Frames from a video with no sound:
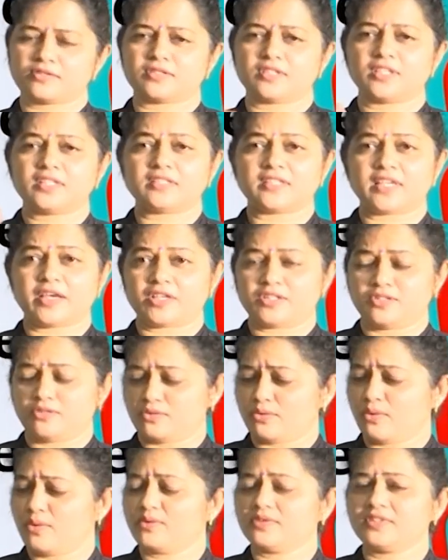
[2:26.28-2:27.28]
They are
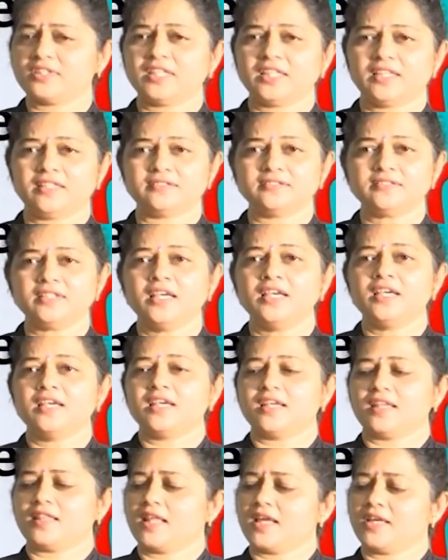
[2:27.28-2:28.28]
so thin
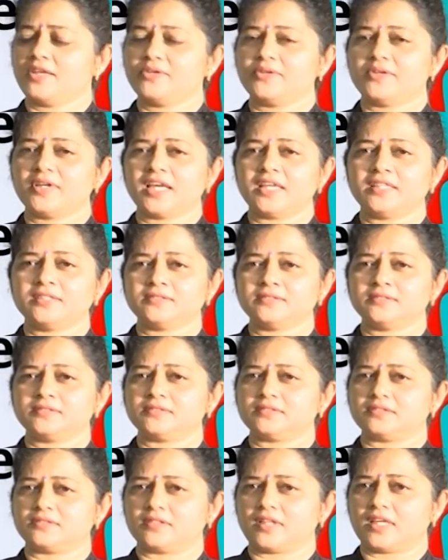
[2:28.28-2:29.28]
that you
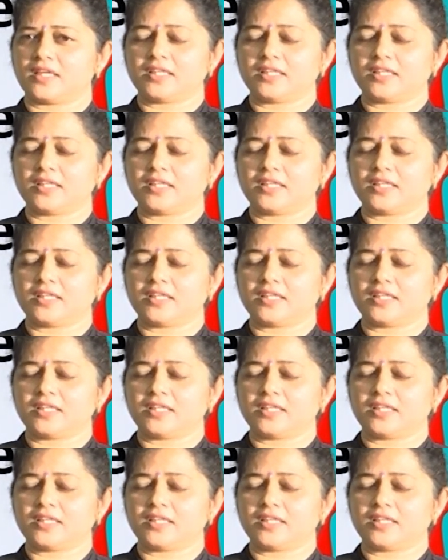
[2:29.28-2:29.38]
can